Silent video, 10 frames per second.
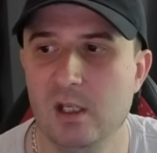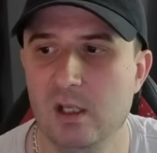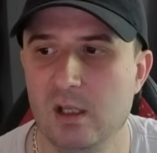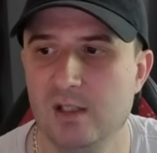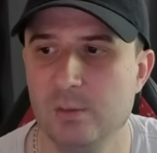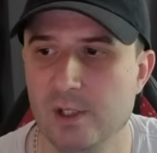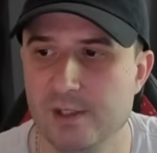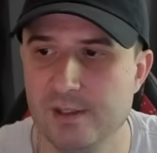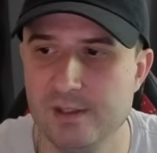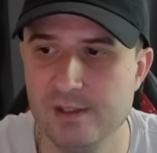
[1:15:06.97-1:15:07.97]
That's why you
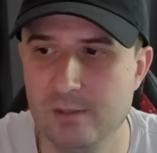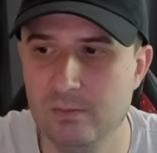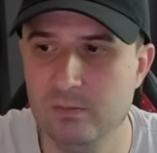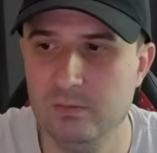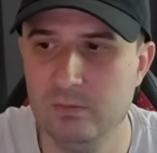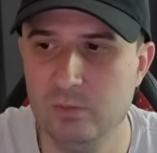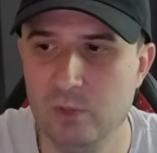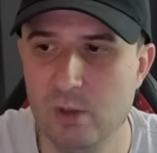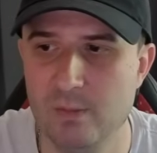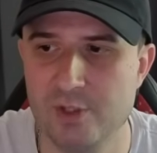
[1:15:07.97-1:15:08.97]
see some
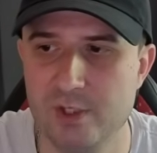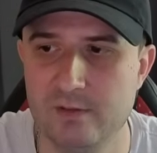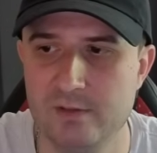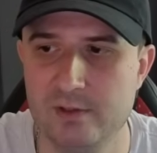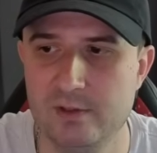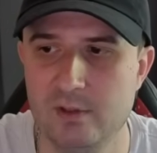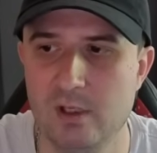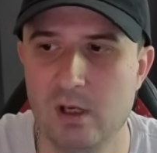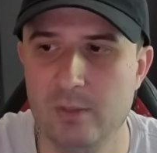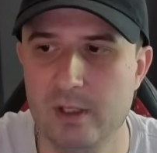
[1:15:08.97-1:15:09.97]
on my shelves
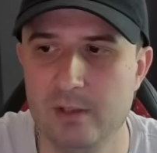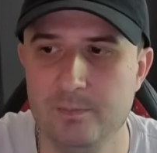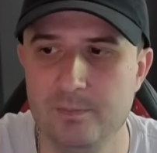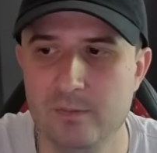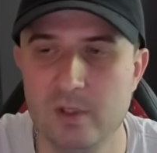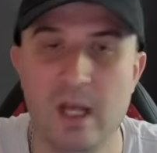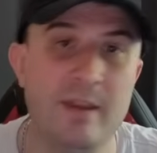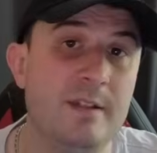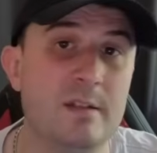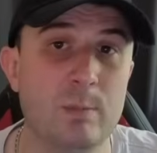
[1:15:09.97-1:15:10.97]
up here. And they
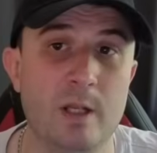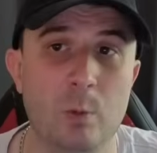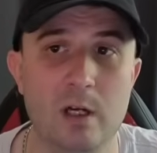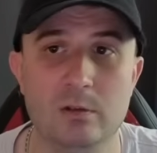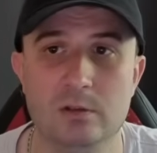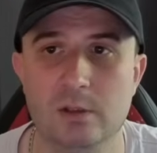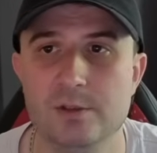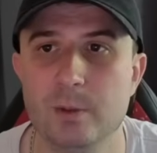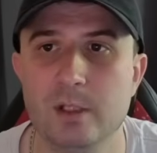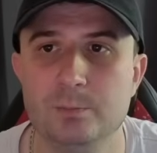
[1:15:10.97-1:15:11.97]
display well as
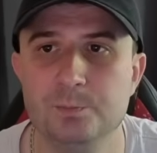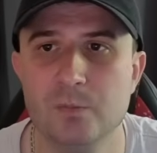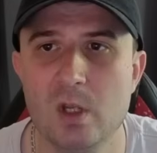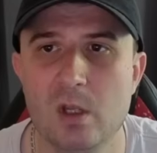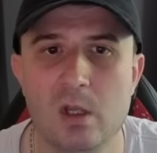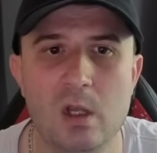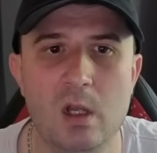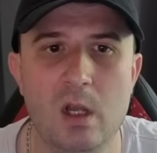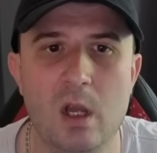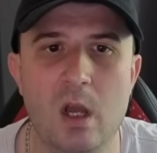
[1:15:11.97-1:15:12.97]
well.
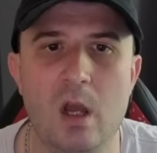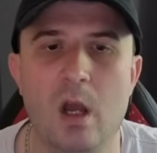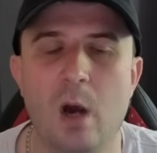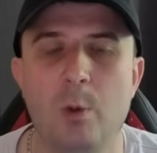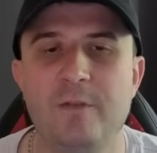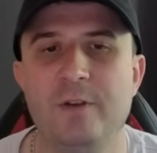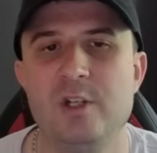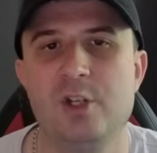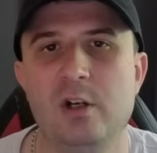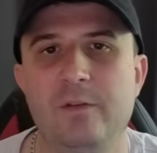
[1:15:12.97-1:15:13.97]
I want to
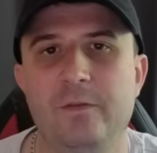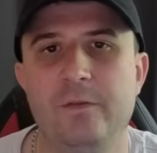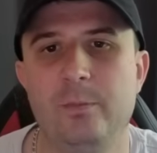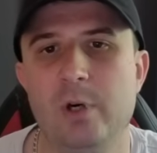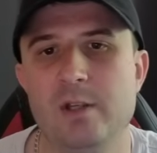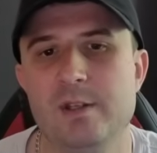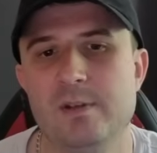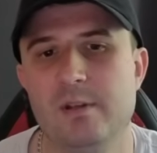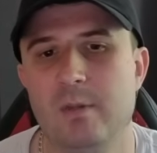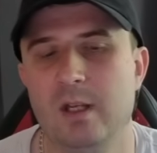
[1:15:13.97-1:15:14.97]
finish off by doing
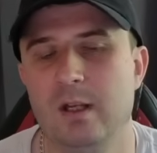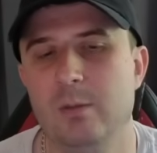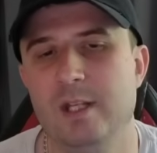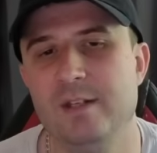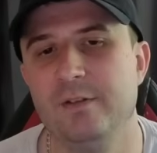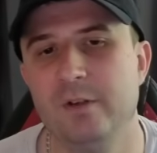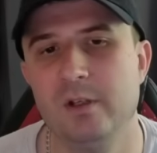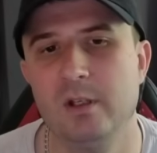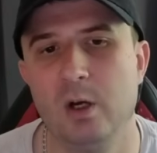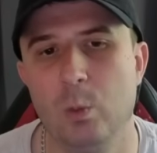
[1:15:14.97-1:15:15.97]
something a little bit
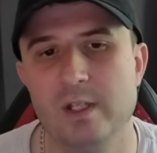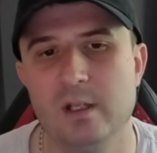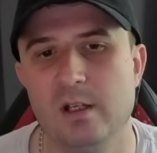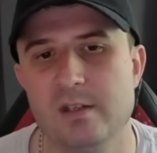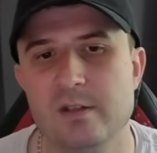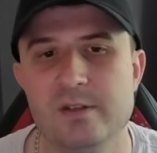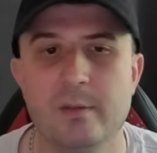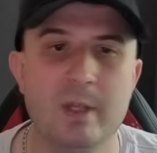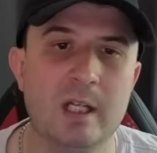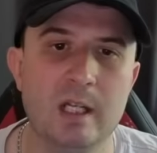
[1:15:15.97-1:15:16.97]
different. I always like to do
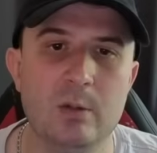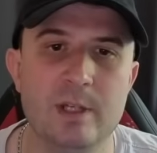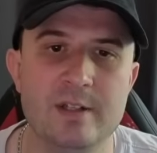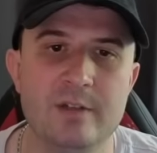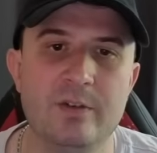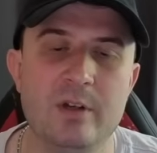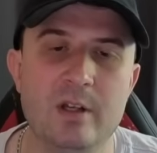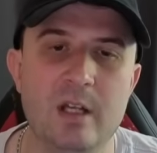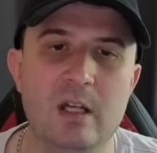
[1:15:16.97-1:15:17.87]
something a little bit different.